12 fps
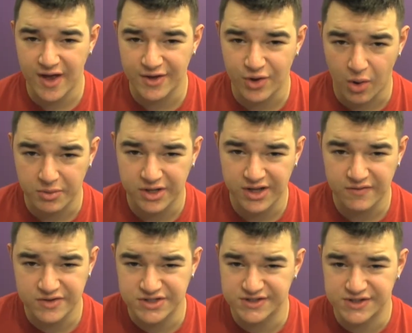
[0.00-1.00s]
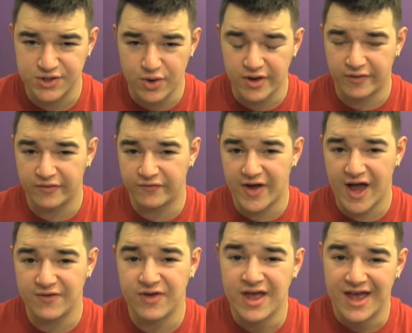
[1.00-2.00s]
value, I'm going to give it just a 2 out of a
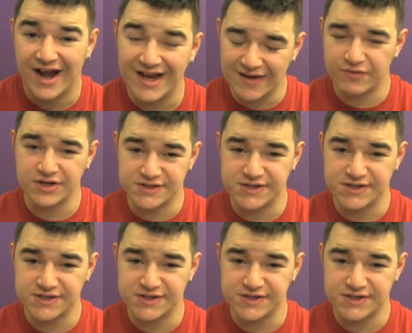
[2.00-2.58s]
5, and I give it a